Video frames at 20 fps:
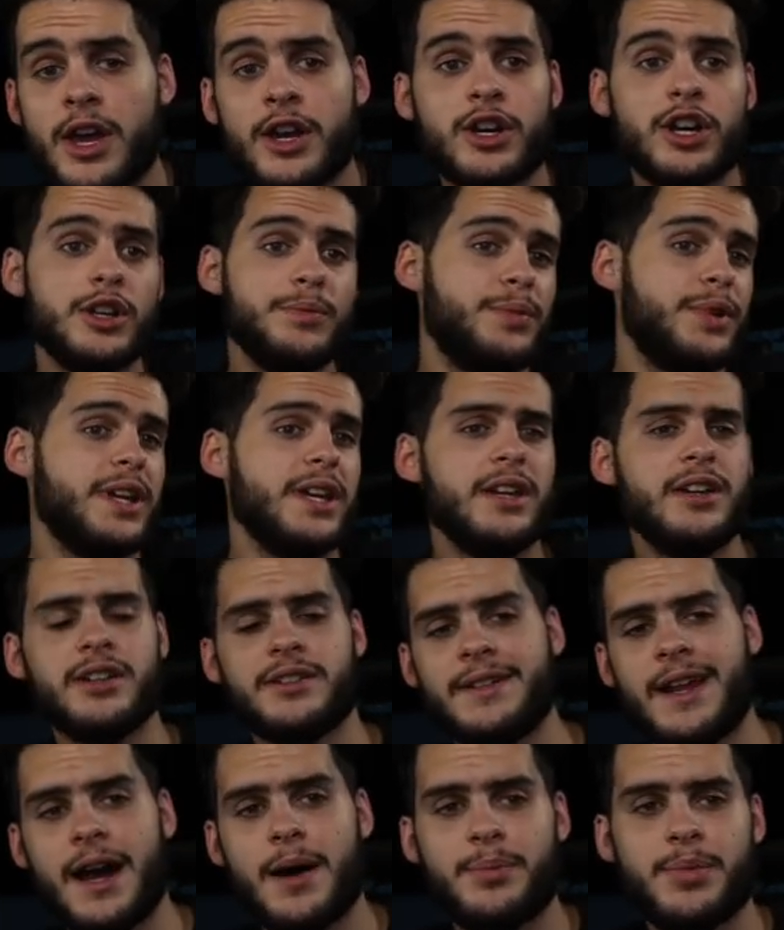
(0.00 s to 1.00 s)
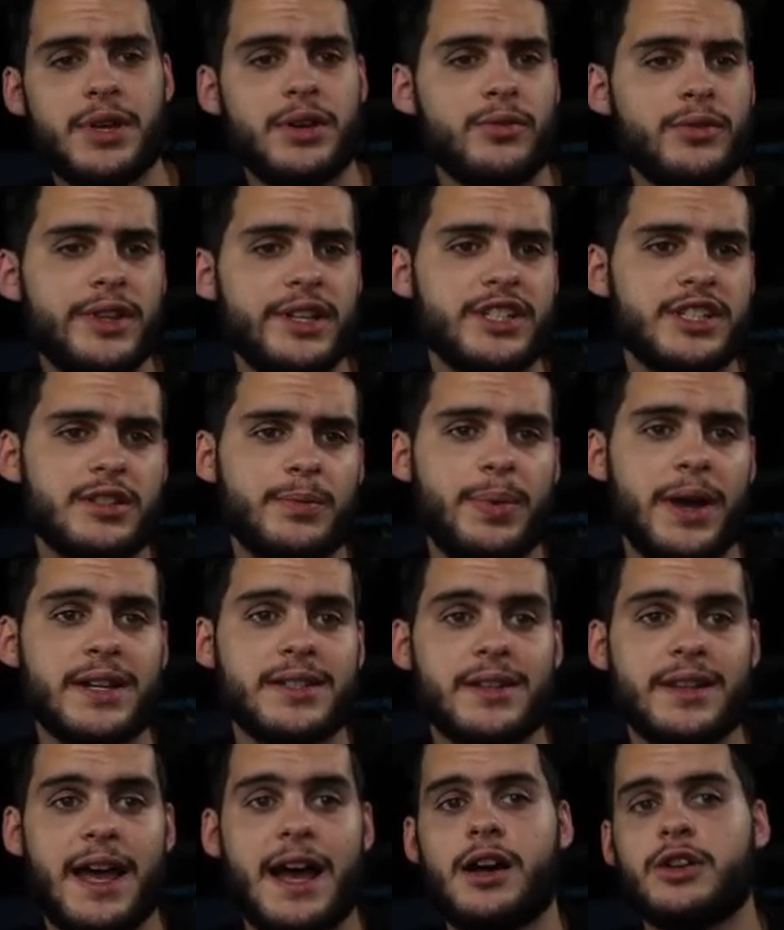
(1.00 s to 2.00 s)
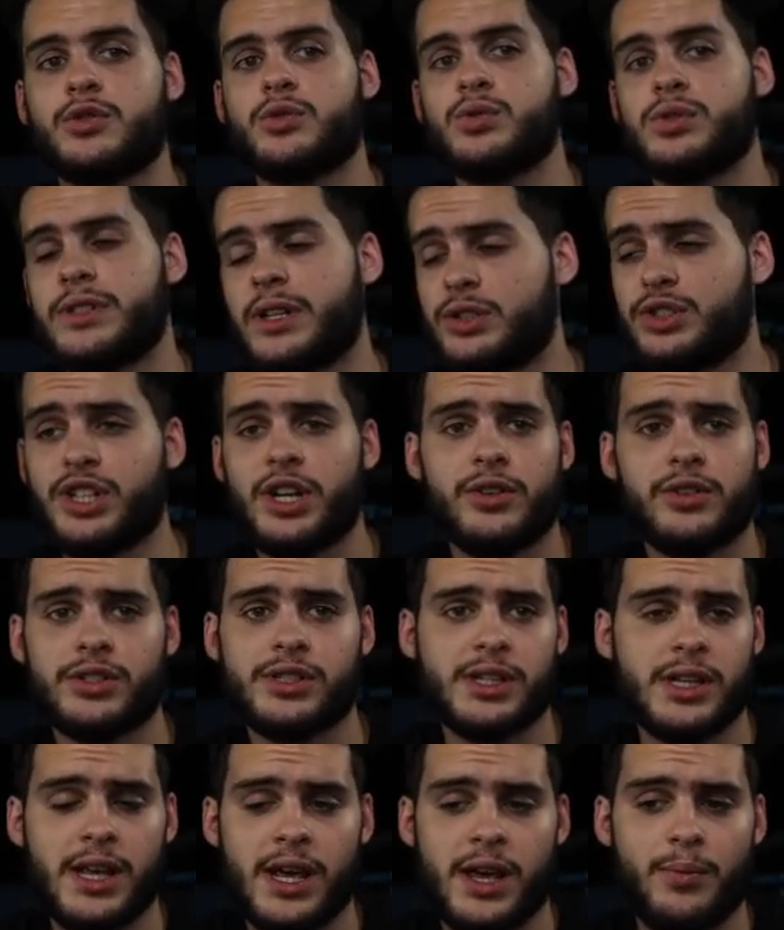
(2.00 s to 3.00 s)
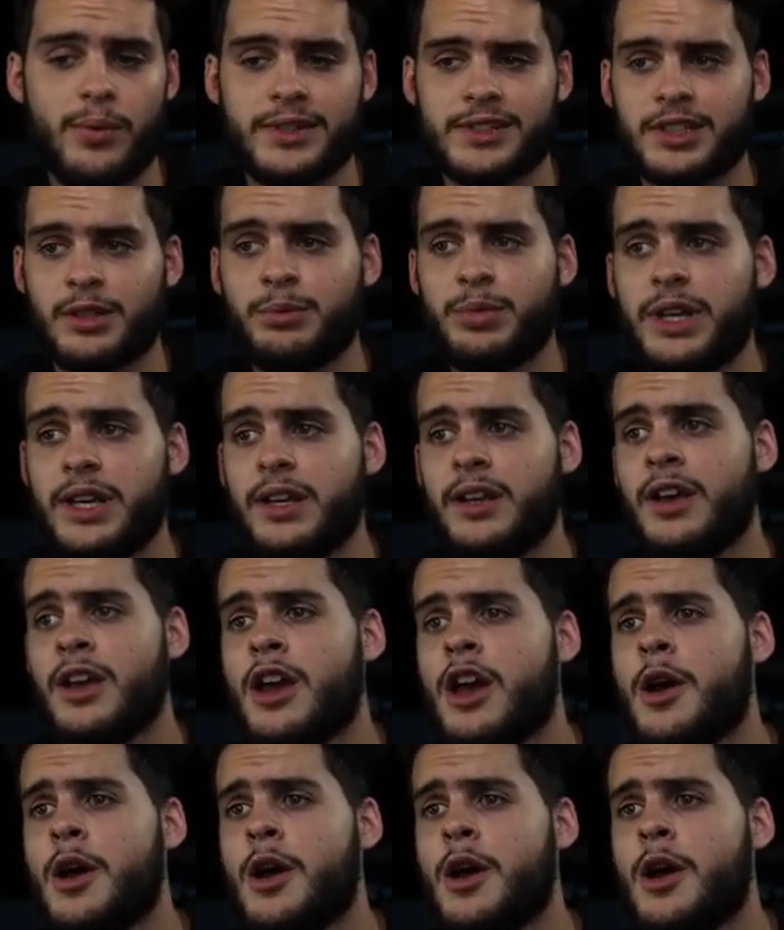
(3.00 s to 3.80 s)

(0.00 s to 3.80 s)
Could be, could not be. It really just depends on the house rules and how generous E A wants to be.